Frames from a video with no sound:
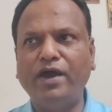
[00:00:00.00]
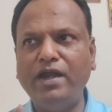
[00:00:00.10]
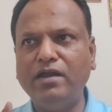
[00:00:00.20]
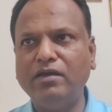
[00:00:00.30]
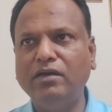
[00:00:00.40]

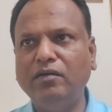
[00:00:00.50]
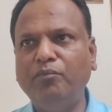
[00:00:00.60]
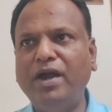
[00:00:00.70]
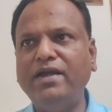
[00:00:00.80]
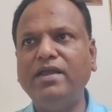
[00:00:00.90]
white
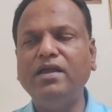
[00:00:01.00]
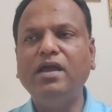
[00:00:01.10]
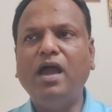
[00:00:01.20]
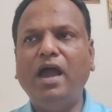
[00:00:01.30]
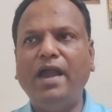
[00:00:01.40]
matter,
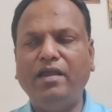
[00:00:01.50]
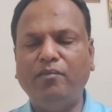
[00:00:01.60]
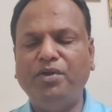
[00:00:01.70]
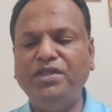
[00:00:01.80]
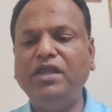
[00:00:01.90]
and
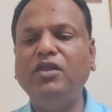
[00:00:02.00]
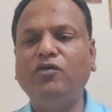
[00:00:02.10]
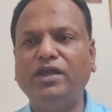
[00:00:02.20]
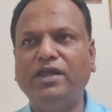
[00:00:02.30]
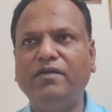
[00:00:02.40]
basal
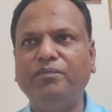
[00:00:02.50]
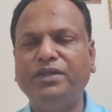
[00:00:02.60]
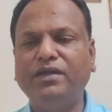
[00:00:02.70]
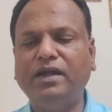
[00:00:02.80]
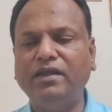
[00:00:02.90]
nuclei,
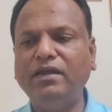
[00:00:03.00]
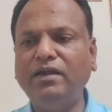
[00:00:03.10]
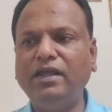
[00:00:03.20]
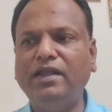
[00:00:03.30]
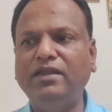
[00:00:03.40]
that is the
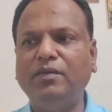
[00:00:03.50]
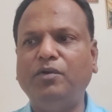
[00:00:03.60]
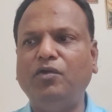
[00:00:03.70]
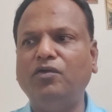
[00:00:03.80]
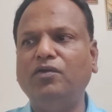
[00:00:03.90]

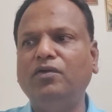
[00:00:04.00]
telencephalon.